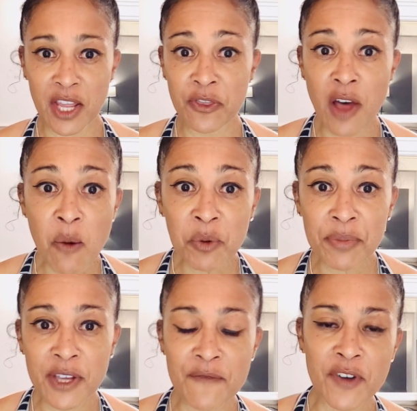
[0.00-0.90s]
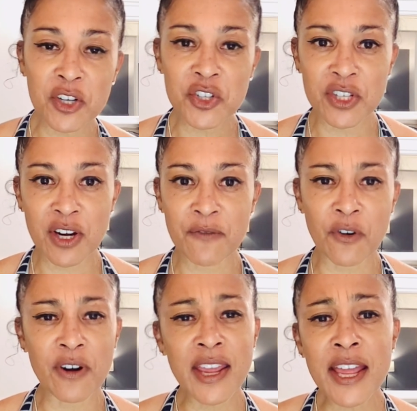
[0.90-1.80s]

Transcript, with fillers: I thought would be a fun share for